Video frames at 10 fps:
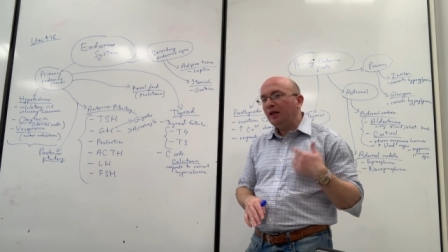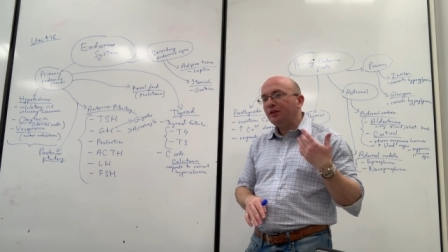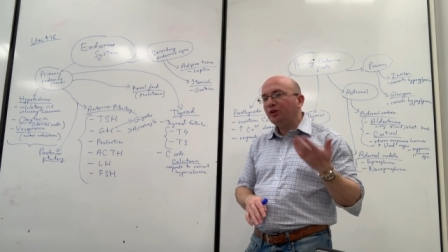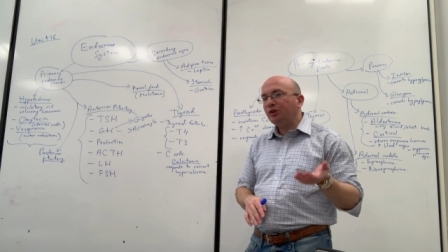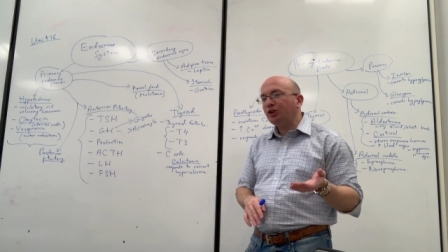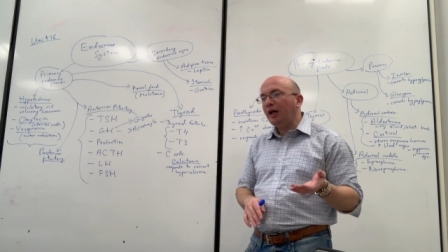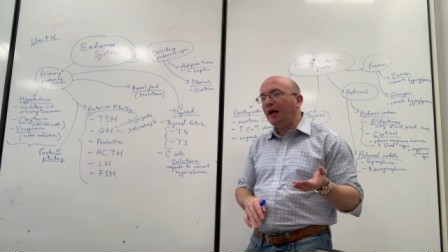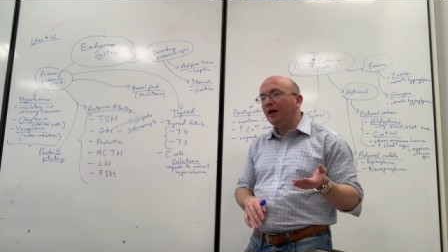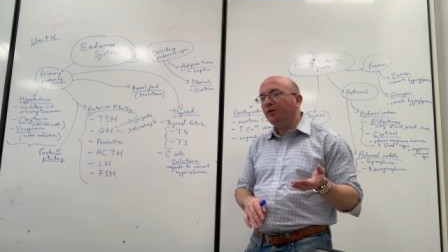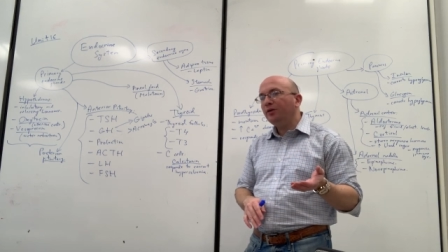So a
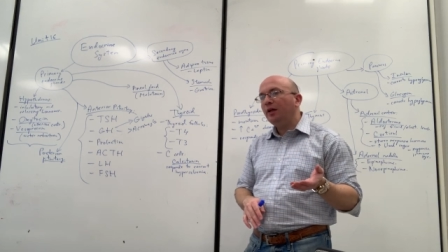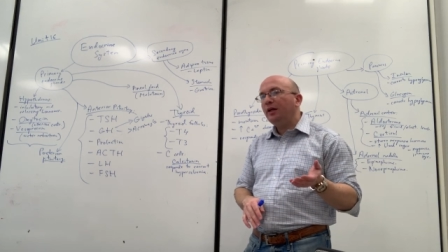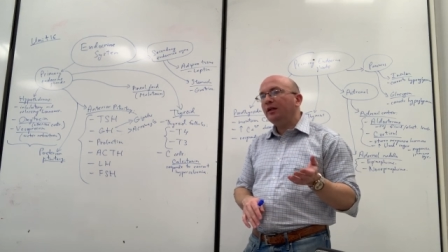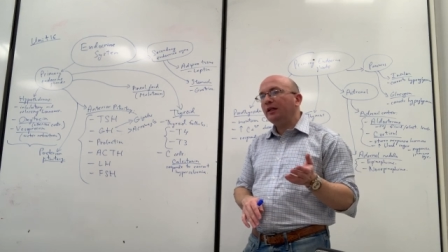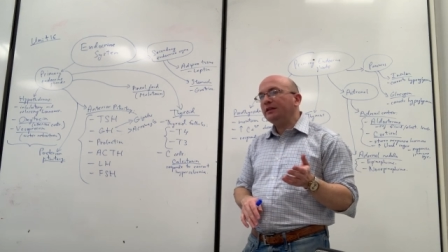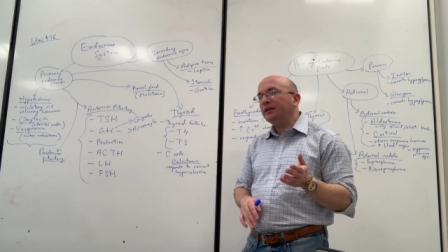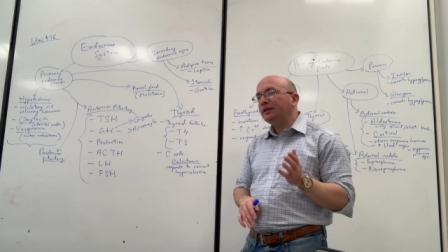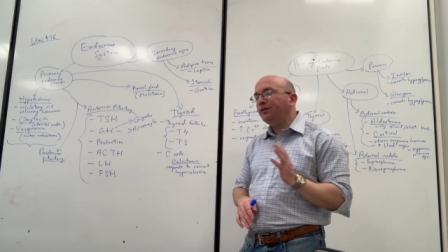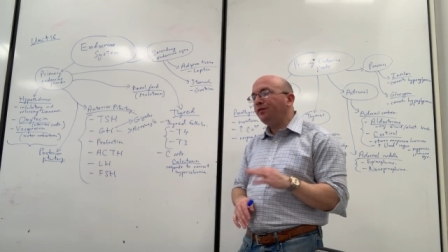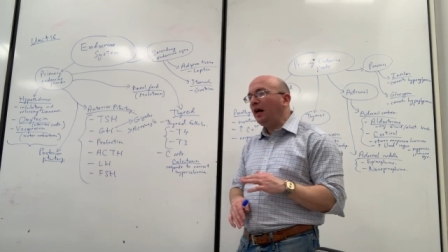child that's let's
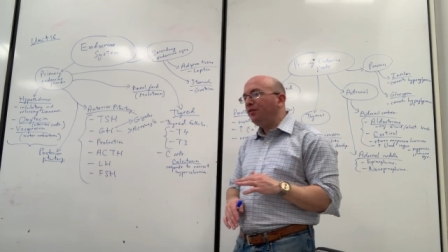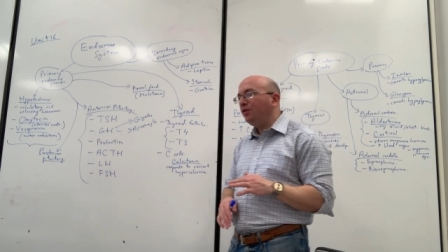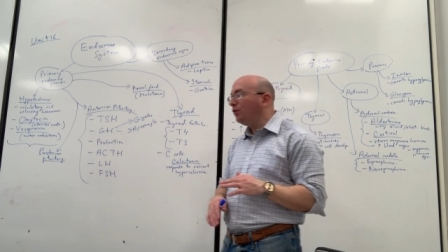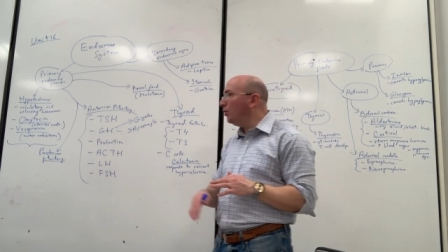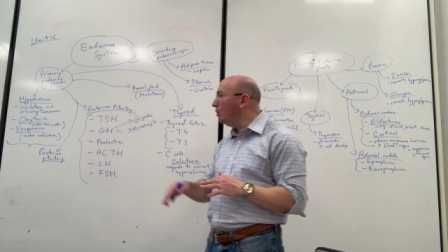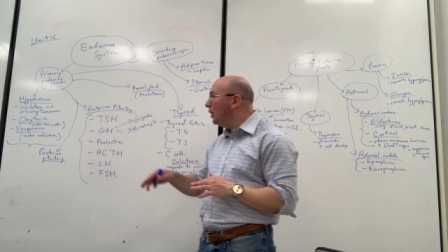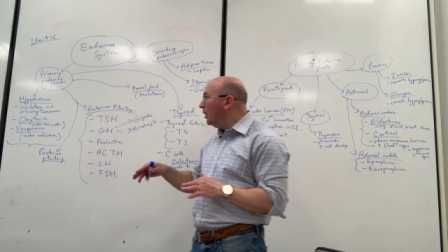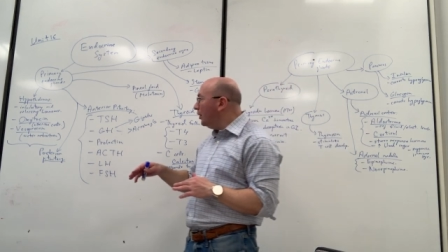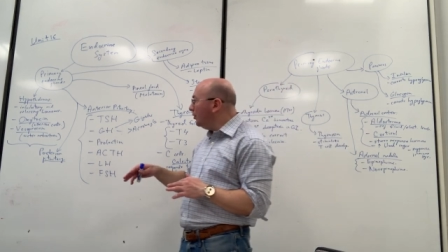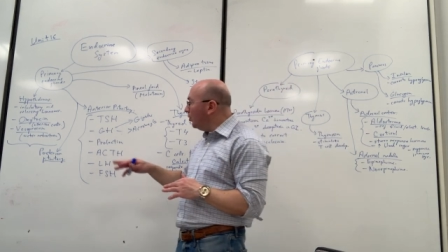say five year old,
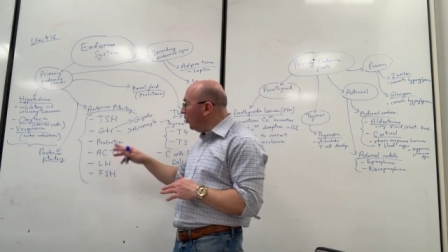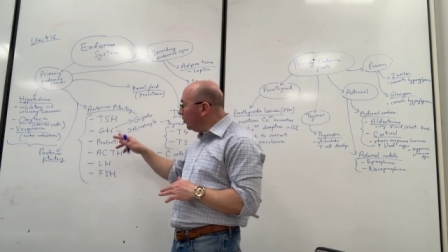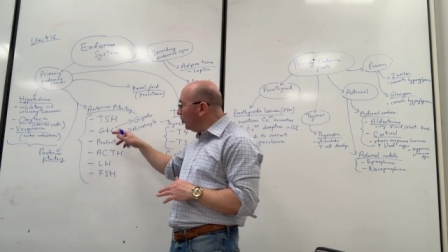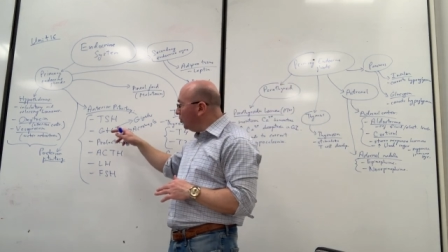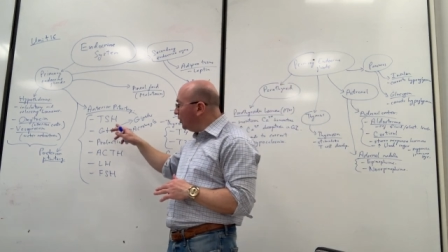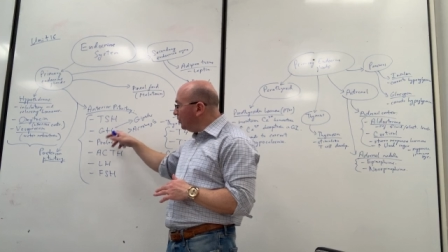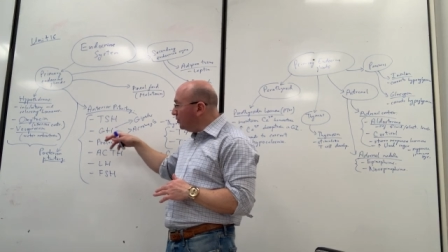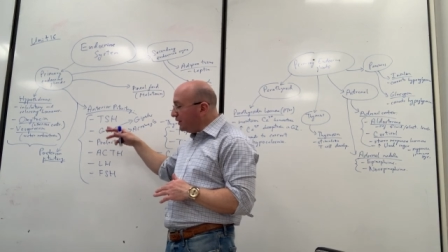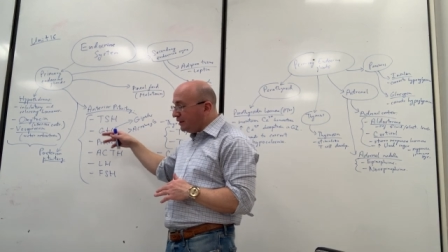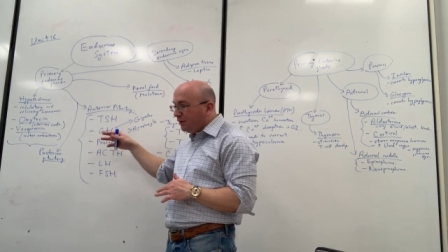old would
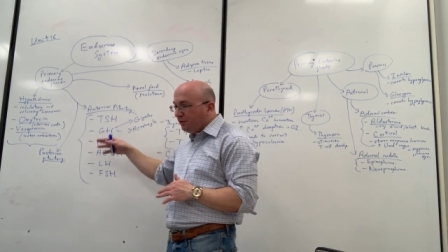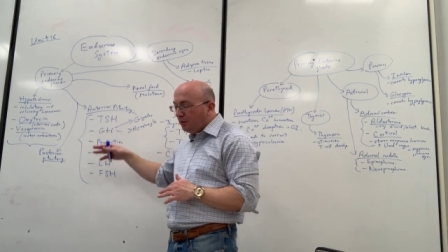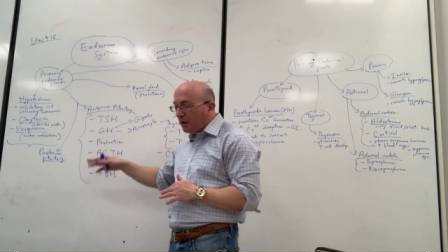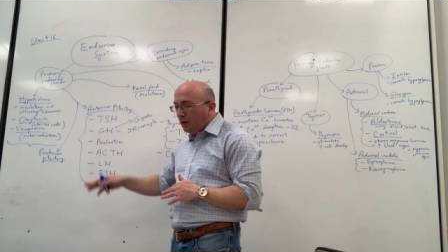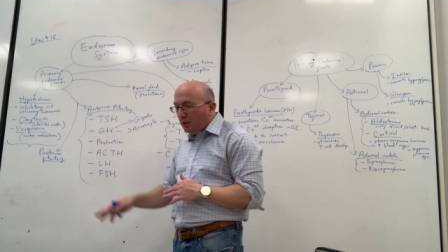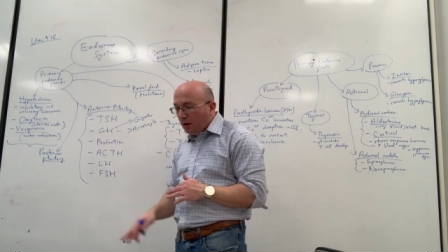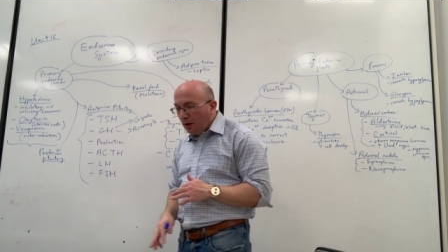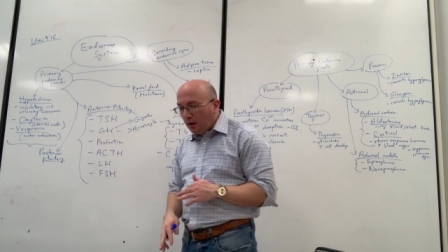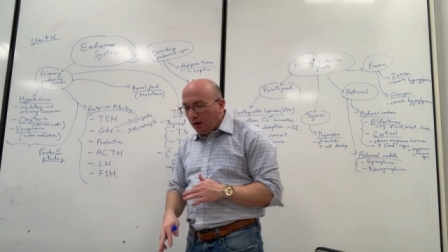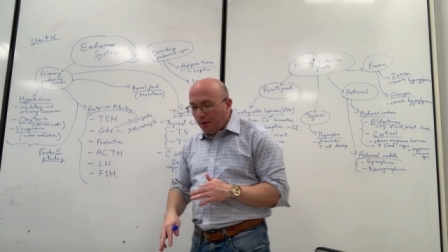receive
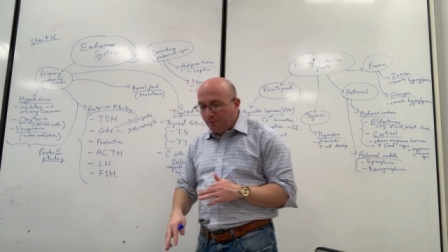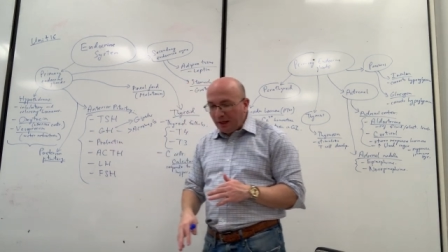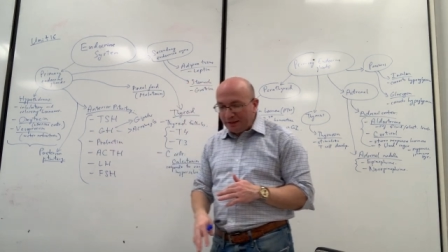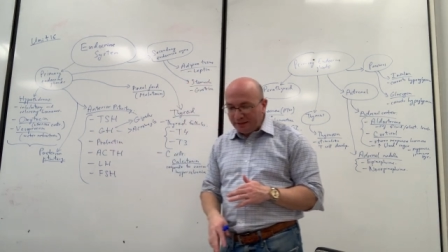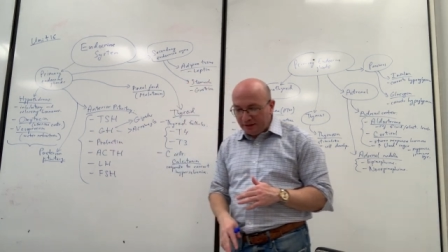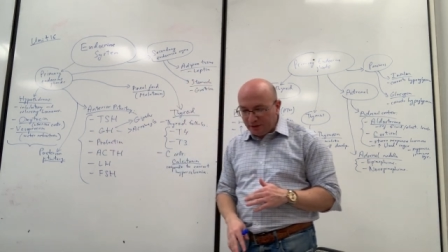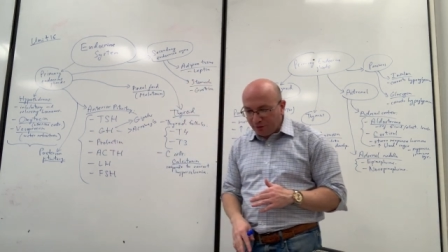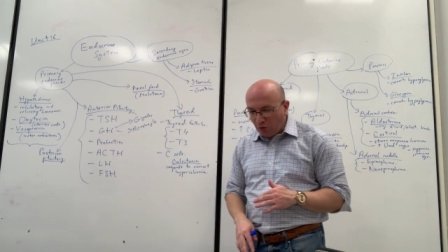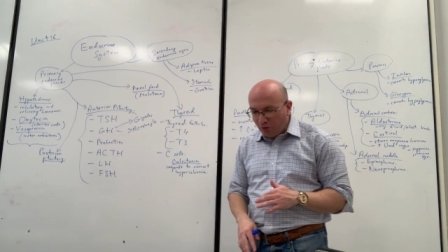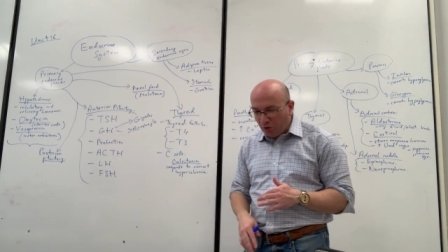uh,
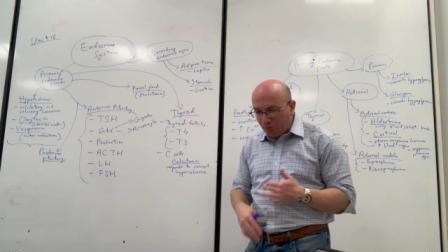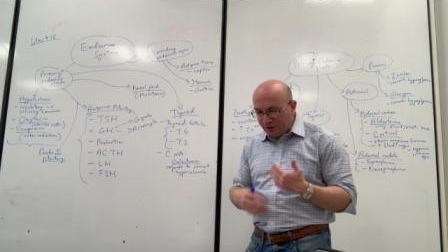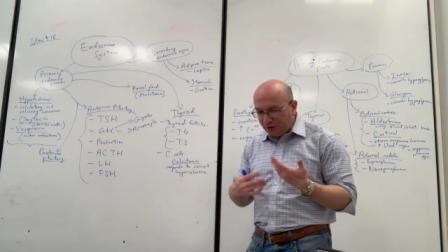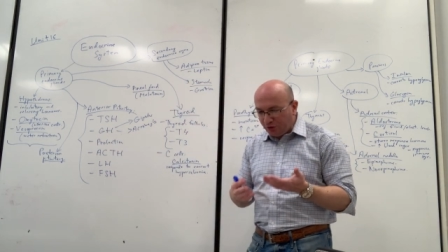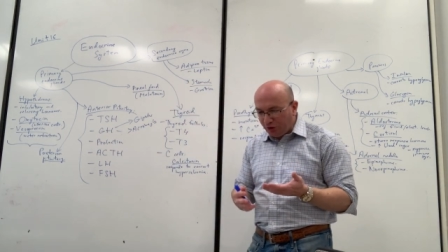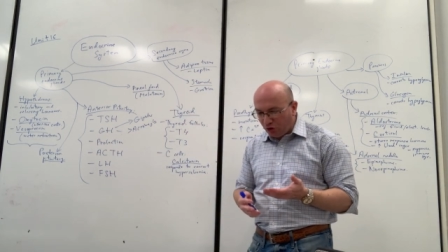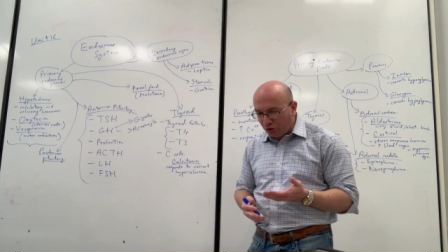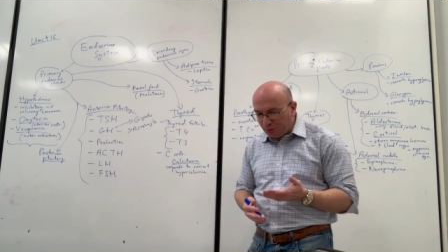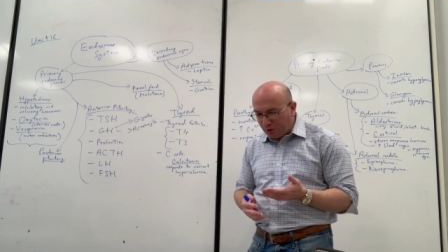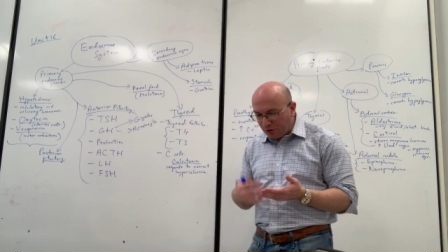excessive growth hormone
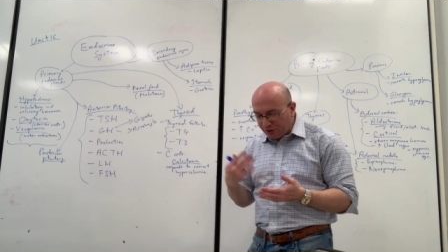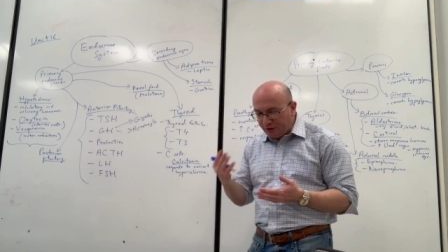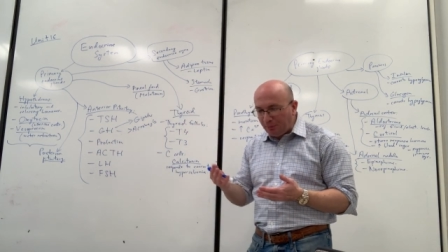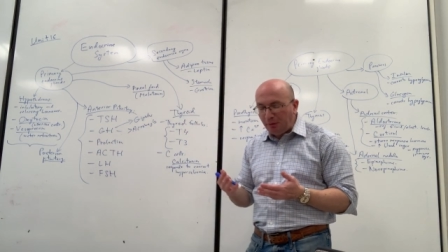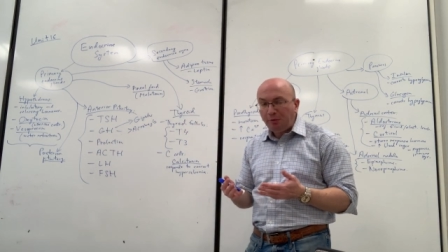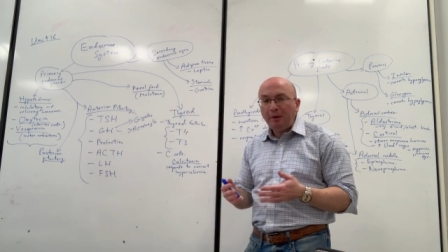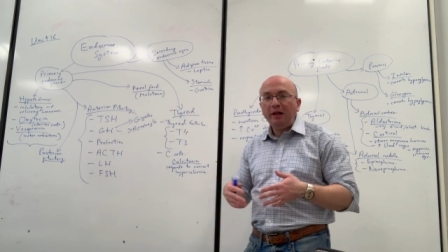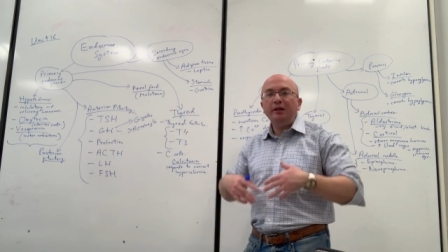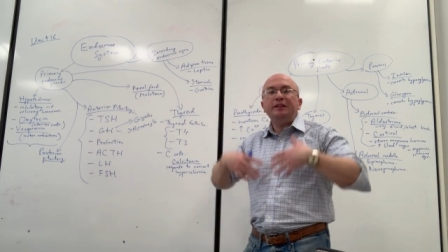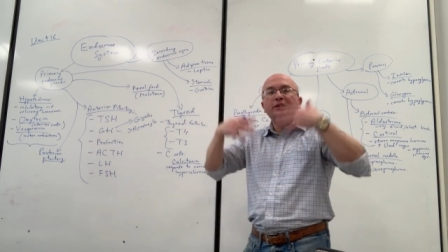secretion because of some
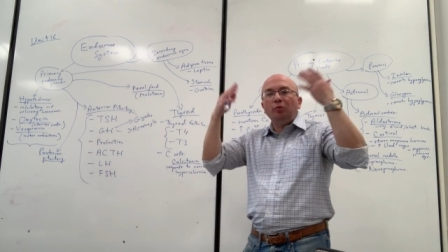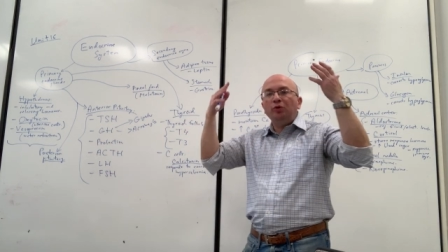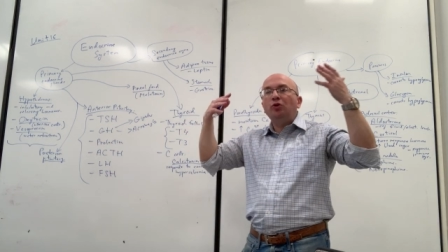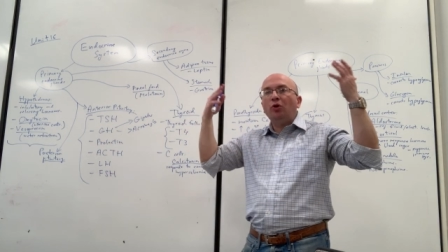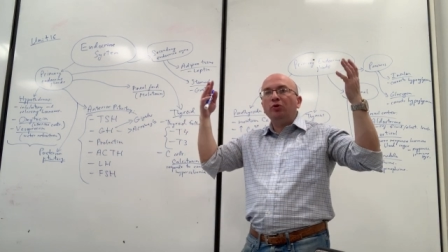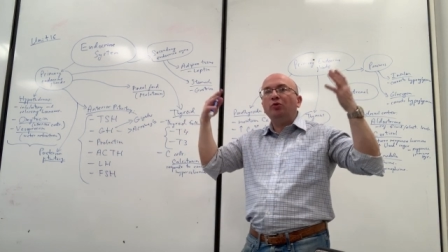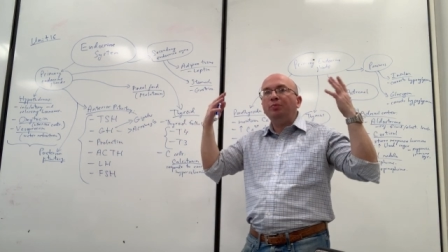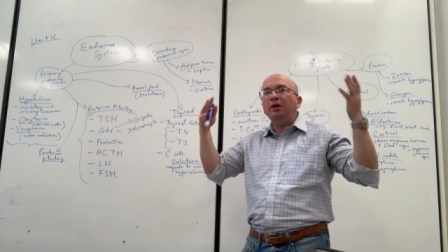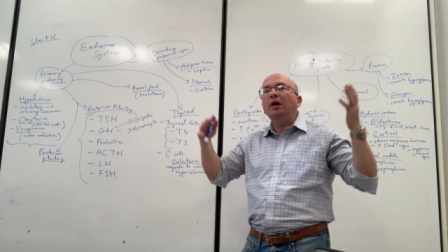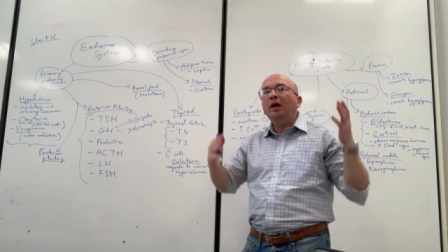abnormalities and would grow to
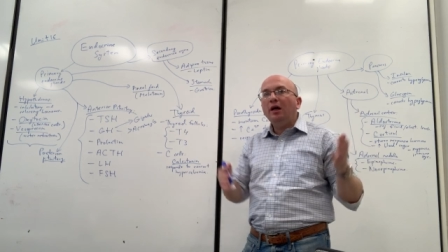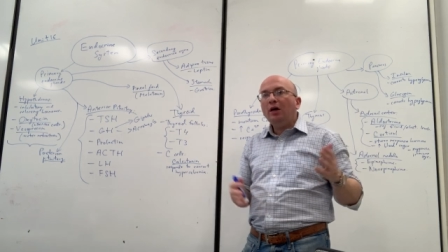be